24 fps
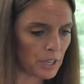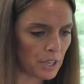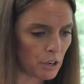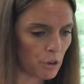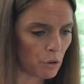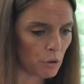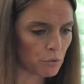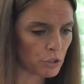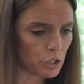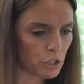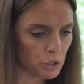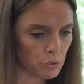to
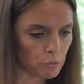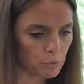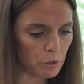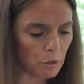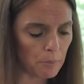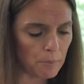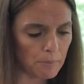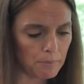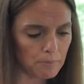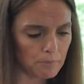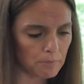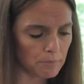go just
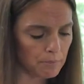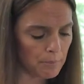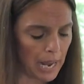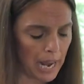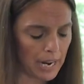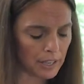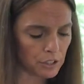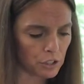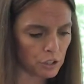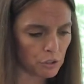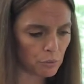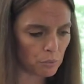
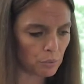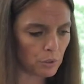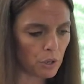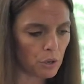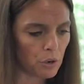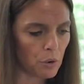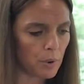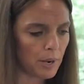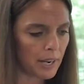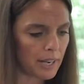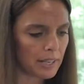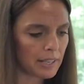back to real
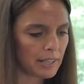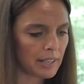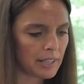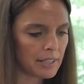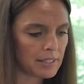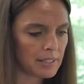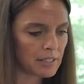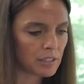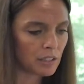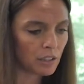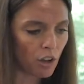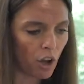quick
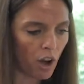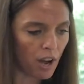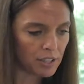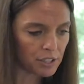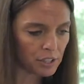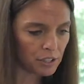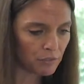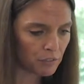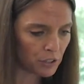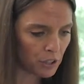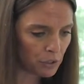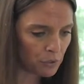is the loss
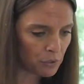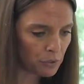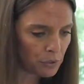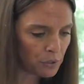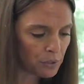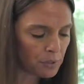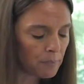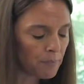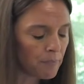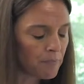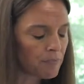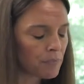of
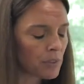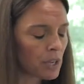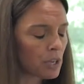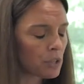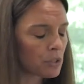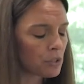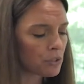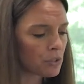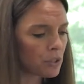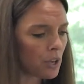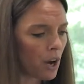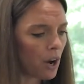use.
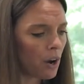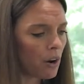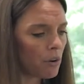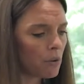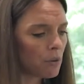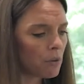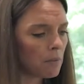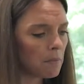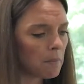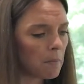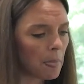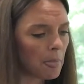
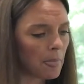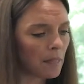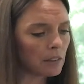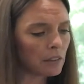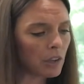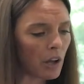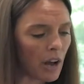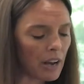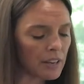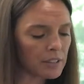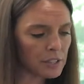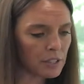So
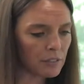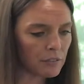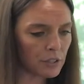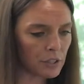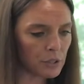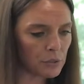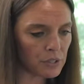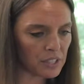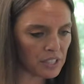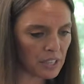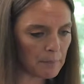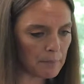loss of
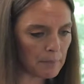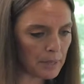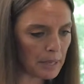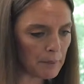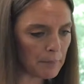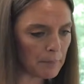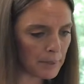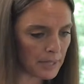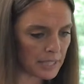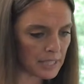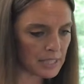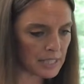use can be a
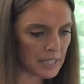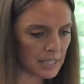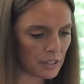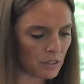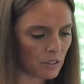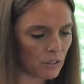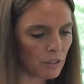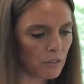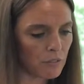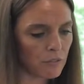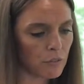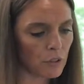big
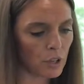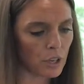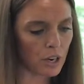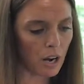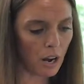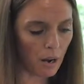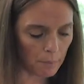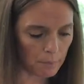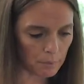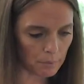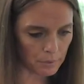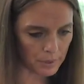deal for a
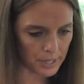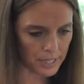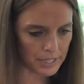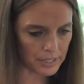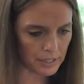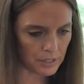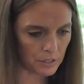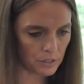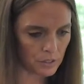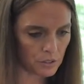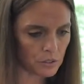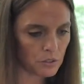couple
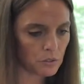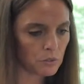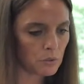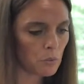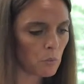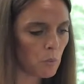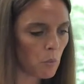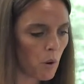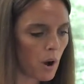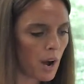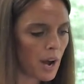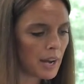reasons.
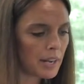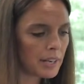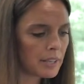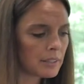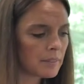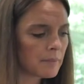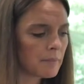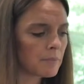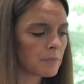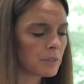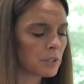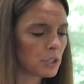
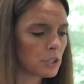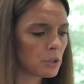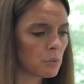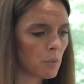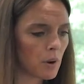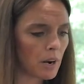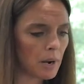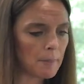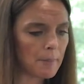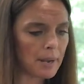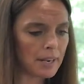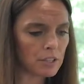One, you
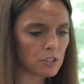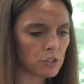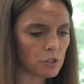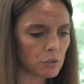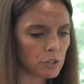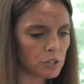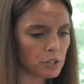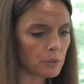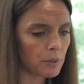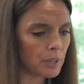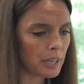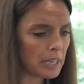want to make sure,
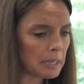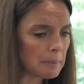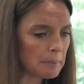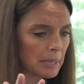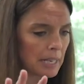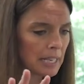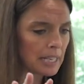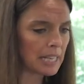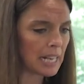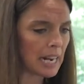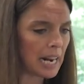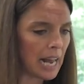so
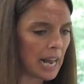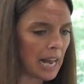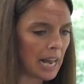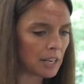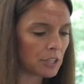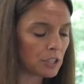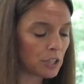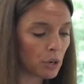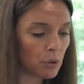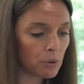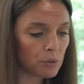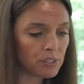anybody that
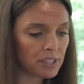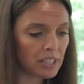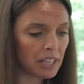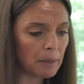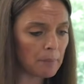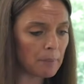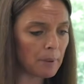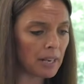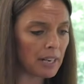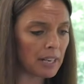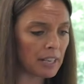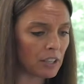knows
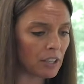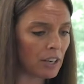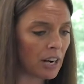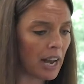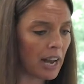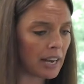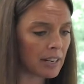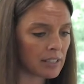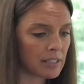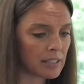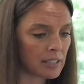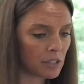anybody or
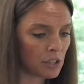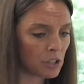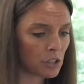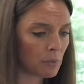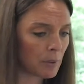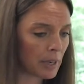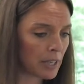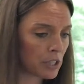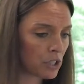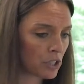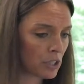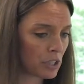had a
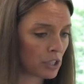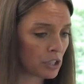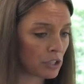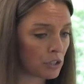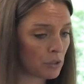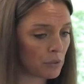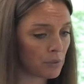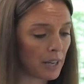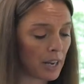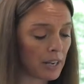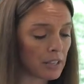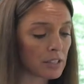situation in
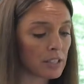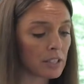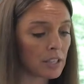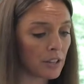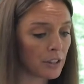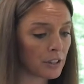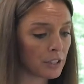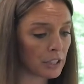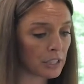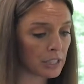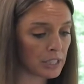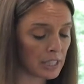
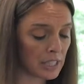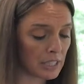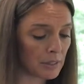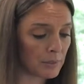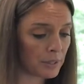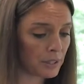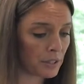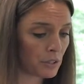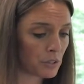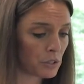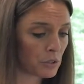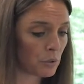2013
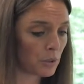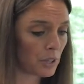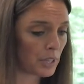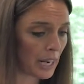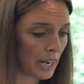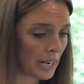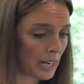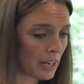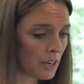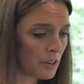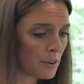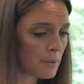with a
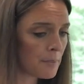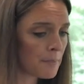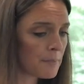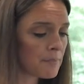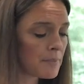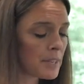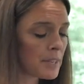tornado,